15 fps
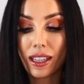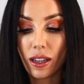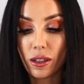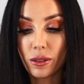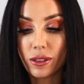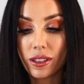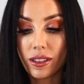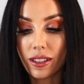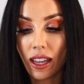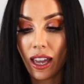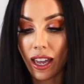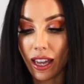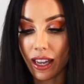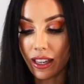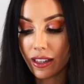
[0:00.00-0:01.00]
else's
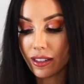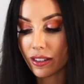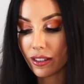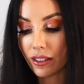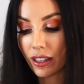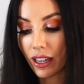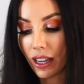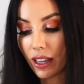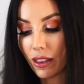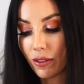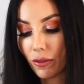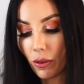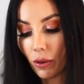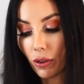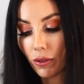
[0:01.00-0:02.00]
hand, okay? The
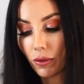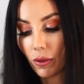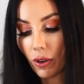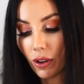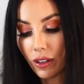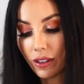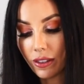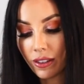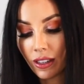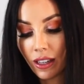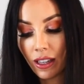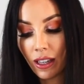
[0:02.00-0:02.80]
Four of Wands,